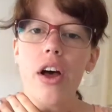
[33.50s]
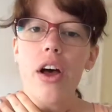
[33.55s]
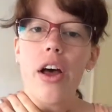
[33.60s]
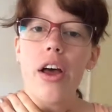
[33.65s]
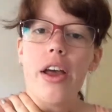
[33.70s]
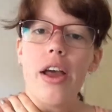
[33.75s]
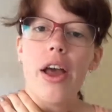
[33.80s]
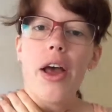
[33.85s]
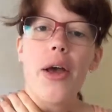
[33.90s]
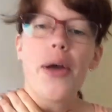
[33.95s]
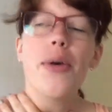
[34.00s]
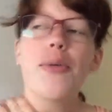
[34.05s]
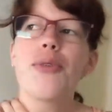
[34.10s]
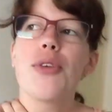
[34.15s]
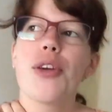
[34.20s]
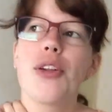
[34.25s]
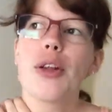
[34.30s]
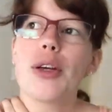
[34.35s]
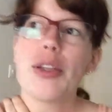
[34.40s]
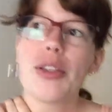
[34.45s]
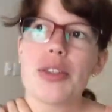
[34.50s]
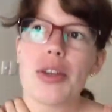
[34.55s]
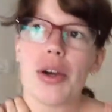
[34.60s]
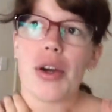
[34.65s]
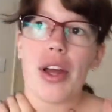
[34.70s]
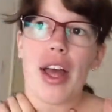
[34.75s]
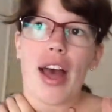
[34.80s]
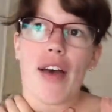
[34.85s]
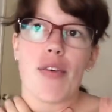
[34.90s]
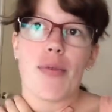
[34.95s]
am really
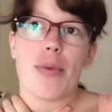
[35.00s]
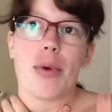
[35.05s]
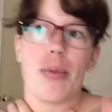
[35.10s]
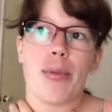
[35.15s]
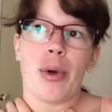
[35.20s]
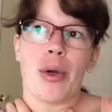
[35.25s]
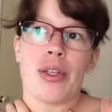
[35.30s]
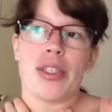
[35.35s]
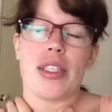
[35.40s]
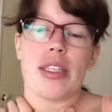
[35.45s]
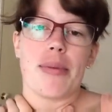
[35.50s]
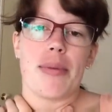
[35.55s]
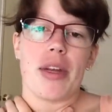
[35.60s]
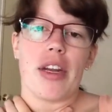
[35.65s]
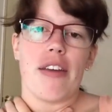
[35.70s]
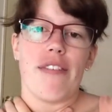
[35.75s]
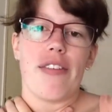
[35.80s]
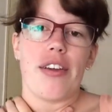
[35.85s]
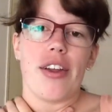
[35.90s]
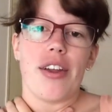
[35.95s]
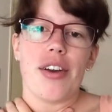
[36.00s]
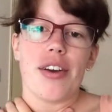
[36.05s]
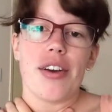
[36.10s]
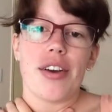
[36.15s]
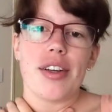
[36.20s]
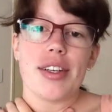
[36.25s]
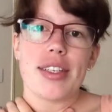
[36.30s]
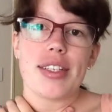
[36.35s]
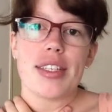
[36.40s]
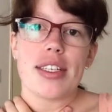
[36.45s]
sorry I haven't been posting many
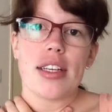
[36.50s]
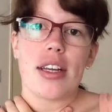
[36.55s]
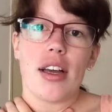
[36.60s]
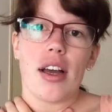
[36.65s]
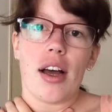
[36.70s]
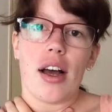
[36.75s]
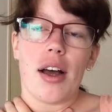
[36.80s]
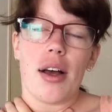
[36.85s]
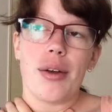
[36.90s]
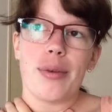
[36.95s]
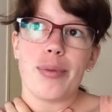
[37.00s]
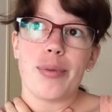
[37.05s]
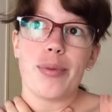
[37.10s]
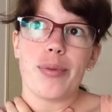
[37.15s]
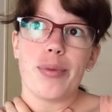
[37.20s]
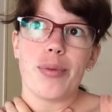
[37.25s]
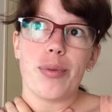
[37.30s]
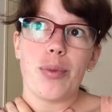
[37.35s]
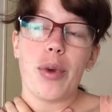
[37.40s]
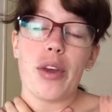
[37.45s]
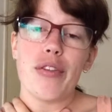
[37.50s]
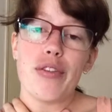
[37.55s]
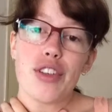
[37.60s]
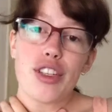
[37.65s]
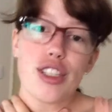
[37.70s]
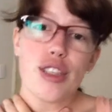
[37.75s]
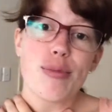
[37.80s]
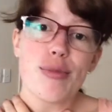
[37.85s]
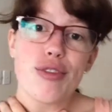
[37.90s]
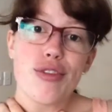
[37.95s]
videos. We've
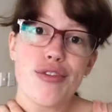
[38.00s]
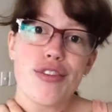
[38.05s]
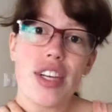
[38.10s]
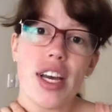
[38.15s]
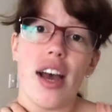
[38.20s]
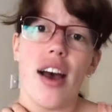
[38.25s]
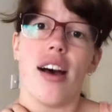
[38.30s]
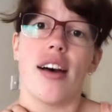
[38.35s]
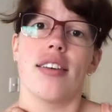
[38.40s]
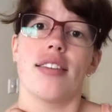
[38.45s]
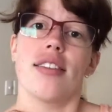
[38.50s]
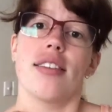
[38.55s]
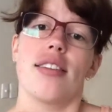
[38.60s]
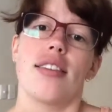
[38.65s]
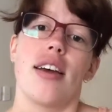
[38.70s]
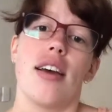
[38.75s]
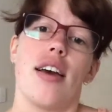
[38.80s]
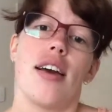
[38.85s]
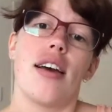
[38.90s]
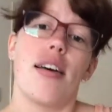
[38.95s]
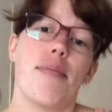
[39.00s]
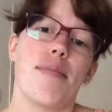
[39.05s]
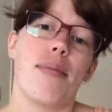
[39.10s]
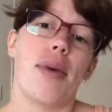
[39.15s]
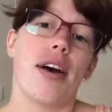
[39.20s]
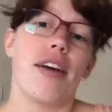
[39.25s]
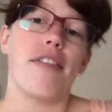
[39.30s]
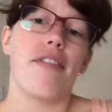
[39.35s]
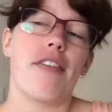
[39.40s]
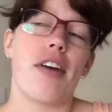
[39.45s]
just moved out.
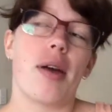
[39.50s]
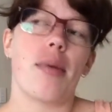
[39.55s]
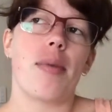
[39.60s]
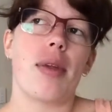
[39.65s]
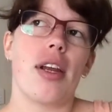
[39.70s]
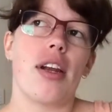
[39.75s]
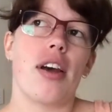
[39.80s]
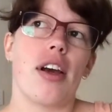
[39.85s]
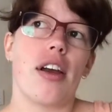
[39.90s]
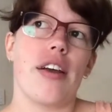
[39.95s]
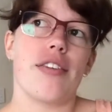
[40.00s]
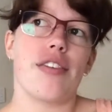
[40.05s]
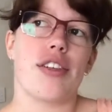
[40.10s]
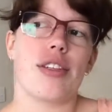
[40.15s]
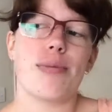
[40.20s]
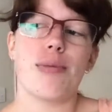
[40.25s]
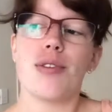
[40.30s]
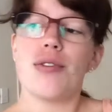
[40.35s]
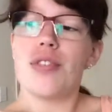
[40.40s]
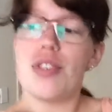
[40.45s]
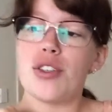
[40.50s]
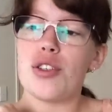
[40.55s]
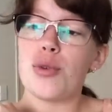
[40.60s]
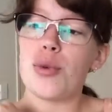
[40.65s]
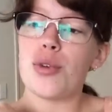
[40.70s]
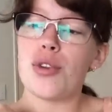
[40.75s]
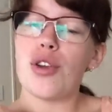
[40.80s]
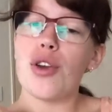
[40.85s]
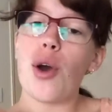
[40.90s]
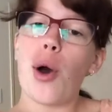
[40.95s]
My family and I have just moved
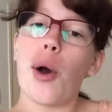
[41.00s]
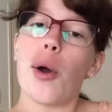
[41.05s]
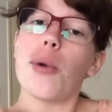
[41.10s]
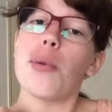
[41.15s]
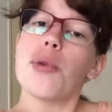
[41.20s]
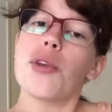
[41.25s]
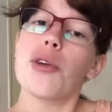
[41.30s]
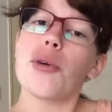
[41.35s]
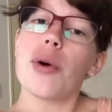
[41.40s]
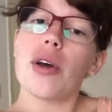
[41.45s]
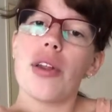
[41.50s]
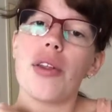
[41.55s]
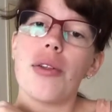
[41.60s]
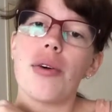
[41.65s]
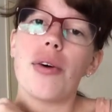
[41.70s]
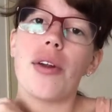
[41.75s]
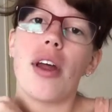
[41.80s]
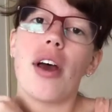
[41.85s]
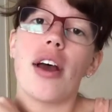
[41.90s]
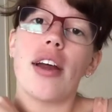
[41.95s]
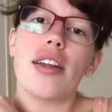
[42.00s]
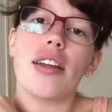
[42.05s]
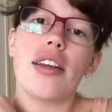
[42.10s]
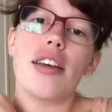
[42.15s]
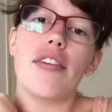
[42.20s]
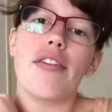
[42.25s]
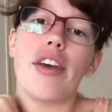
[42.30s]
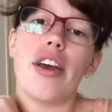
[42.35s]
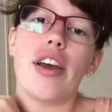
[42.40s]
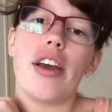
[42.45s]
into a new home, so I thought I'd
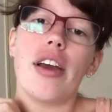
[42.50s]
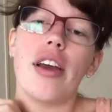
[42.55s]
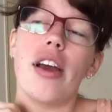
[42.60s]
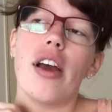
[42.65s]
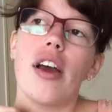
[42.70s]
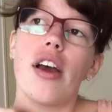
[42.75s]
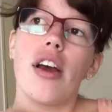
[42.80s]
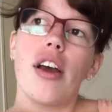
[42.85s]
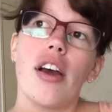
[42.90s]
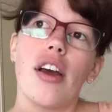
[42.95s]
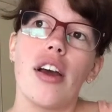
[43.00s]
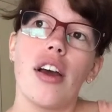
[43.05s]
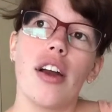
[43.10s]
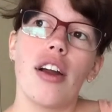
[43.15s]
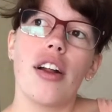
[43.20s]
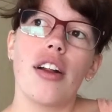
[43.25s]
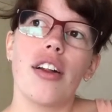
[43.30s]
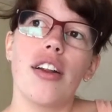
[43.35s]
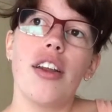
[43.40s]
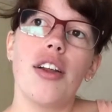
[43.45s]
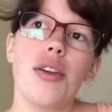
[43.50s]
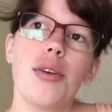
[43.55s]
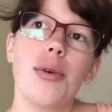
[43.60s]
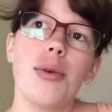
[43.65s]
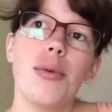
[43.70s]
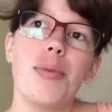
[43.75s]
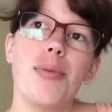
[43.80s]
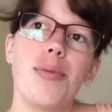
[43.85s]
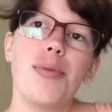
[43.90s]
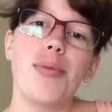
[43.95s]
give a
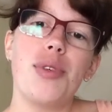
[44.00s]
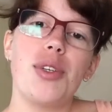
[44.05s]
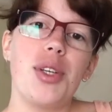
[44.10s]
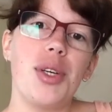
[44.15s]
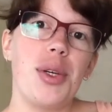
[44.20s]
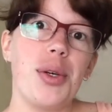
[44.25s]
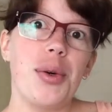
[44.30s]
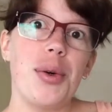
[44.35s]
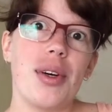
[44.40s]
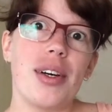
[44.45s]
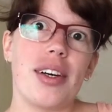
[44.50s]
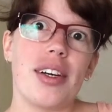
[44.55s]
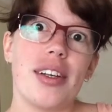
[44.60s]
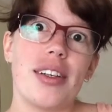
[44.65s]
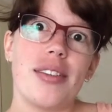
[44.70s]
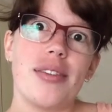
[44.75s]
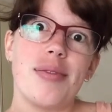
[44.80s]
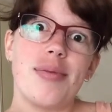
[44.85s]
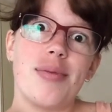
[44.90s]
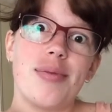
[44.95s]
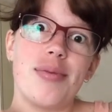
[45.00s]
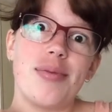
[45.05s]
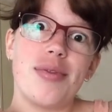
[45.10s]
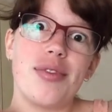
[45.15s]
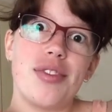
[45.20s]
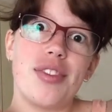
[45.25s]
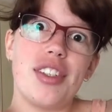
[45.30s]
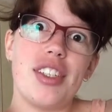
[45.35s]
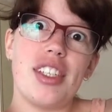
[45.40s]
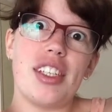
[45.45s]
little tour
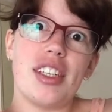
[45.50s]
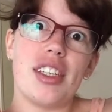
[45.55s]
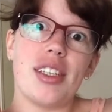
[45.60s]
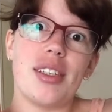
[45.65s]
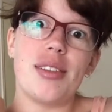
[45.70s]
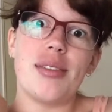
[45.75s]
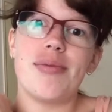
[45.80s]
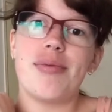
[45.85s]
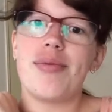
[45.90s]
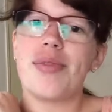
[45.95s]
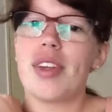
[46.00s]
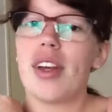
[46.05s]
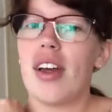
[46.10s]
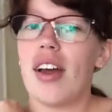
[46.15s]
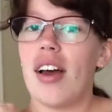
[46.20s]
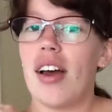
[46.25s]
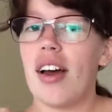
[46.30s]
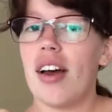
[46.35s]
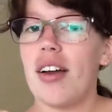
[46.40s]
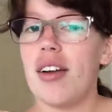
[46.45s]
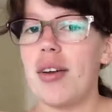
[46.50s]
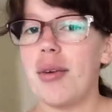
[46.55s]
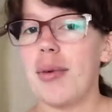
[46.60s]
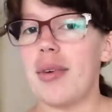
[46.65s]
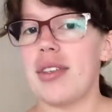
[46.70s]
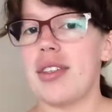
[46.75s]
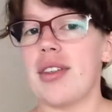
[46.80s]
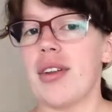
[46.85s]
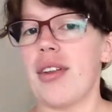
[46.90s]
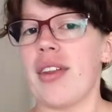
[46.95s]
video. I
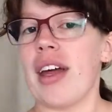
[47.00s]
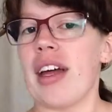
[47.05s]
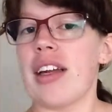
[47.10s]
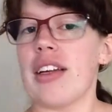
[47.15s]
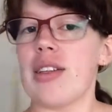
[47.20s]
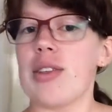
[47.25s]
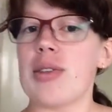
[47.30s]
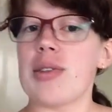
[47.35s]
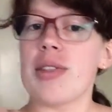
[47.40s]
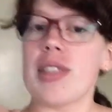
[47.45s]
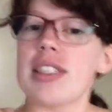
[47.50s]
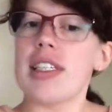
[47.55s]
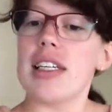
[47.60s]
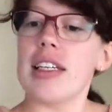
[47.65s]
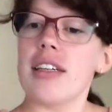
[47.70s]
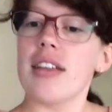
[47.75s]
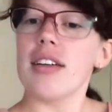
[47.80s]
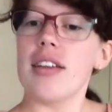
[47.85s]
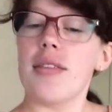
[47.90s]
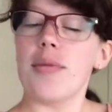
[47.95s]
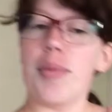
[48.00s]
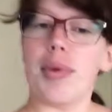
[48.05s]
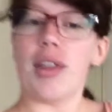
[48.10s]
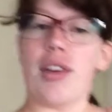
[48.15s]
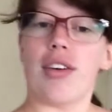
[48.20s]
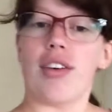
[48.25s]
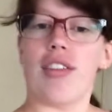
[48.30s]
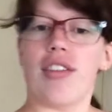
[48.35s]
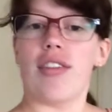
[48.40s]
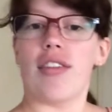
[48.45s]
know it's not that interesting
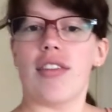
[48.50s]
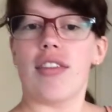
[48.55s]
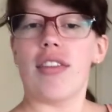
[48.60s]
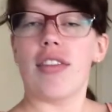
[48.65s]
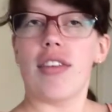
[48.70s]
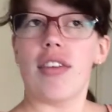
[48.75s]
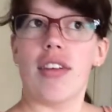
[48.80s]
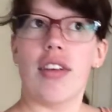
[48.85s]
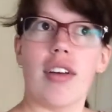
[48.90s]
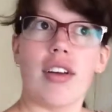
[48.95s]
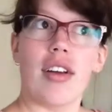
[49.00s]
because